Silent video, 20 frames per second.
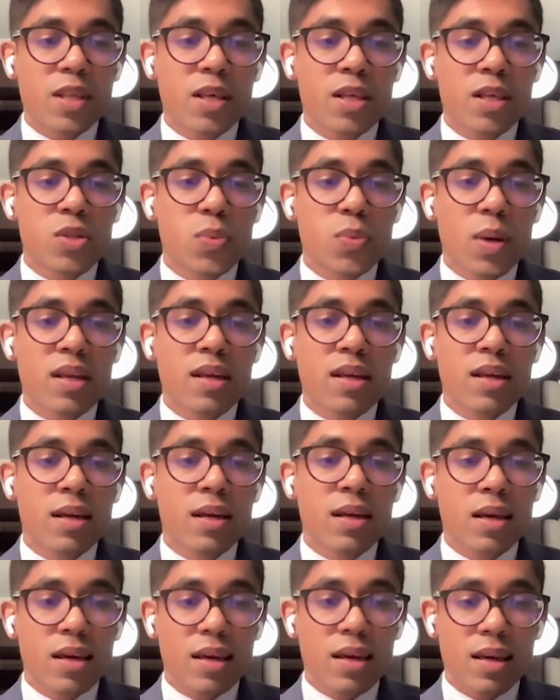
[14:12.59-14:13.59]
it's
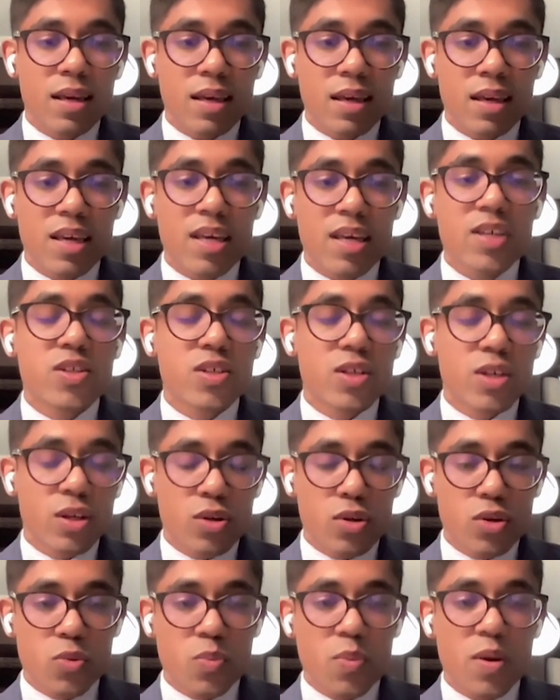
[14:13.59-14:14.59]
very
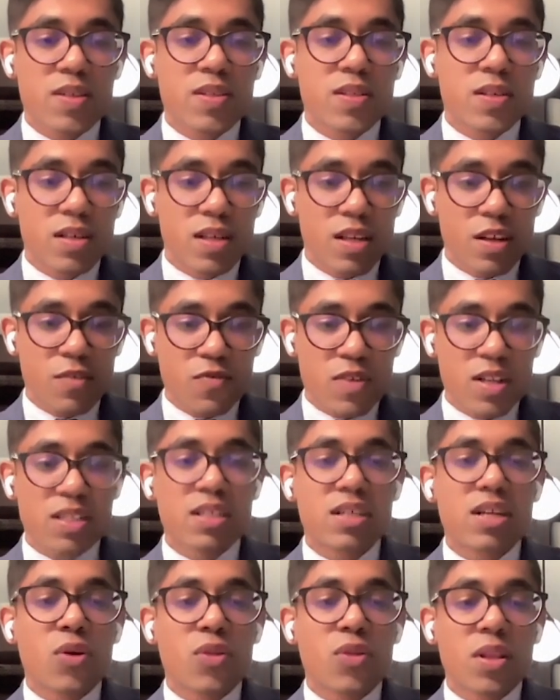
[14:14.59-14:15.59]
easy to basically
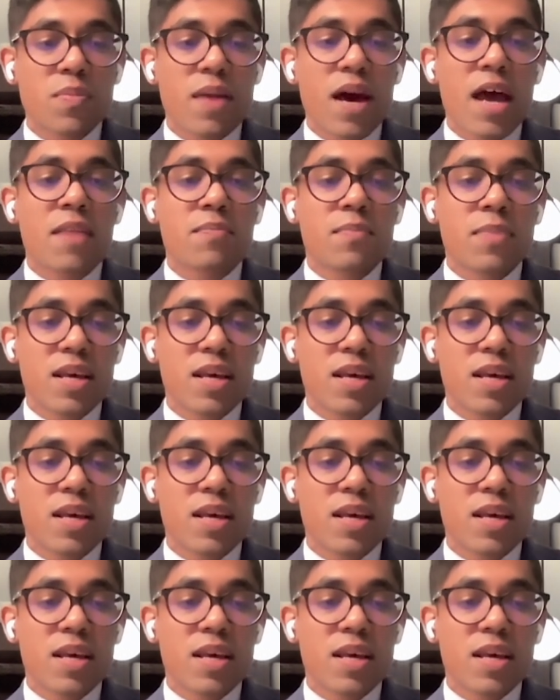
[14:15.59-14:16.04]
filter out the bad